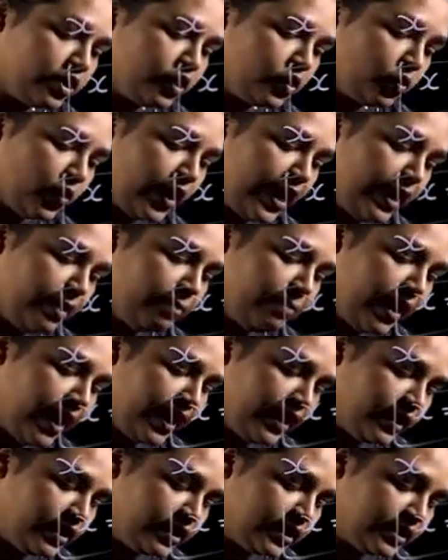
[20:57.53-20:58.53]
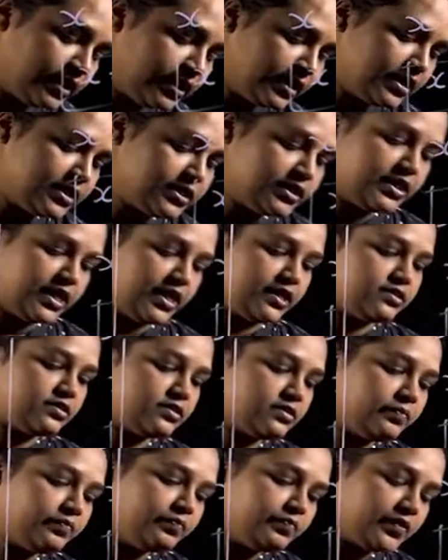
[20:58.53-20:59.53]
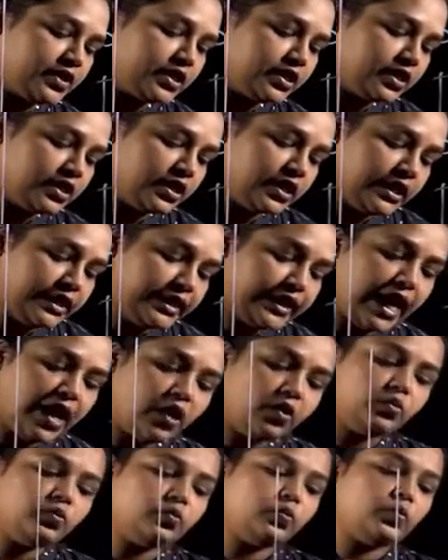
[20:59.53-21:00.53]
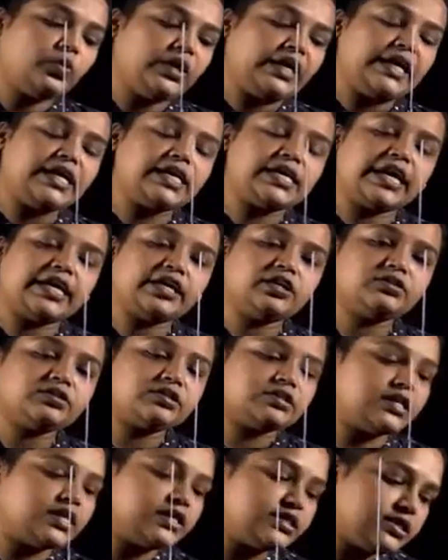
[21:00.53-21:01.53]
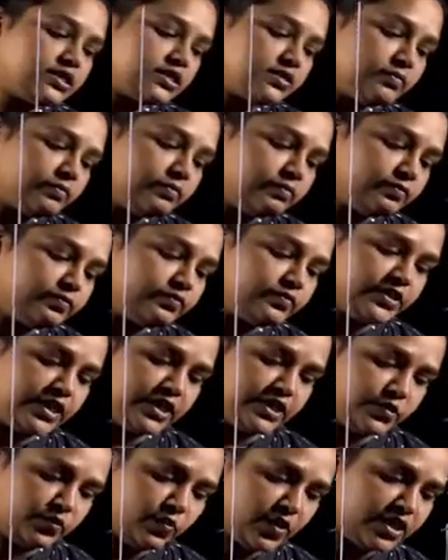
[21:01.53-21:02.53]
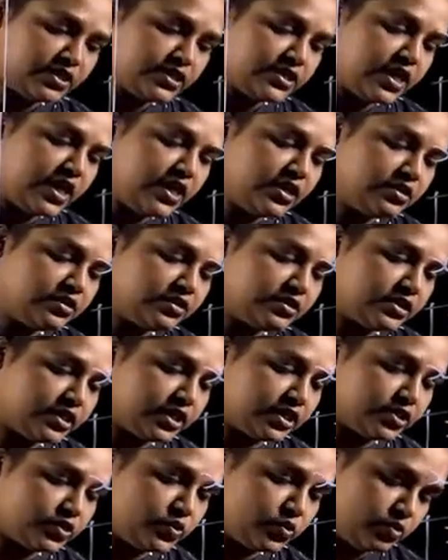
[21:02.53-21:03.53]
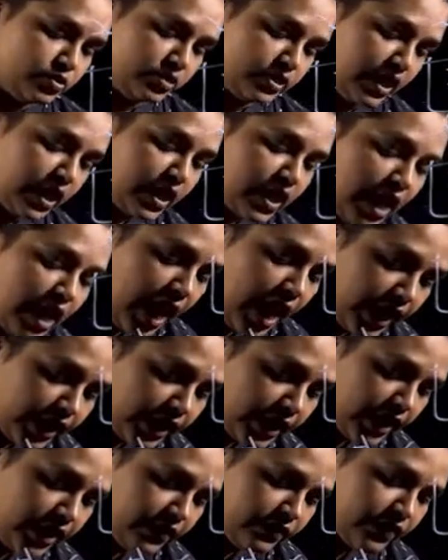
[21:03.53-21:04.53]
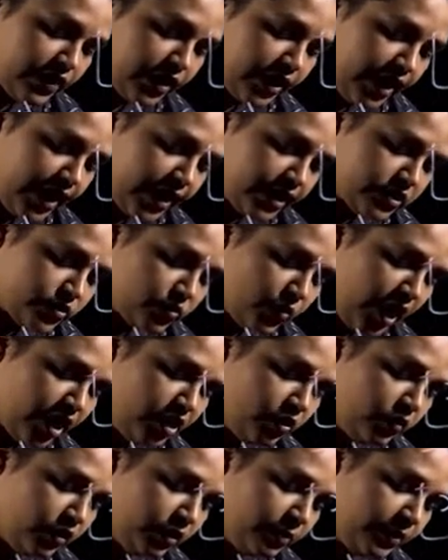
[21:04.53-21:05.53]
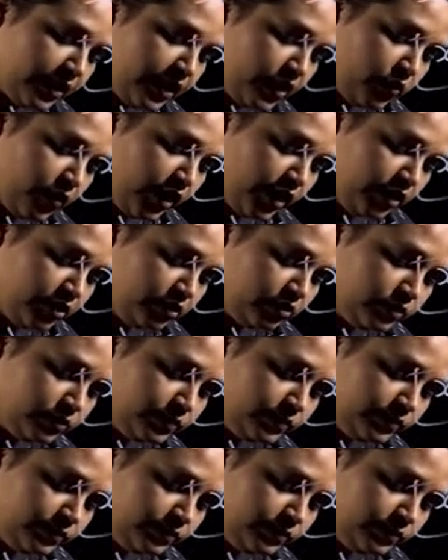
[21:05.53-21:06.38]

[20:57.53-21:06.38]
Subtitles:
12 by 6. Now we can reduce this. 6 ones are 6 twos are. Again the x value will be equal to